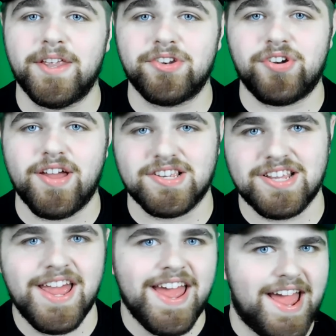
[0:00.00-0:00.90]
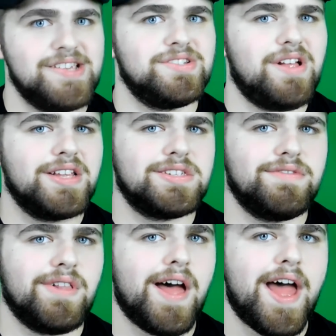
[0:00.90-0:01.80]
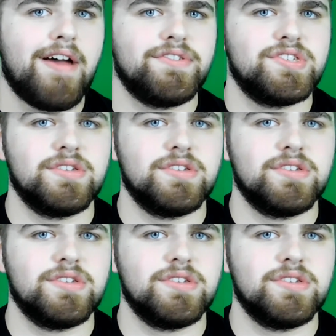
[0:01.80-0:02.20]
interests, has lots of laughs,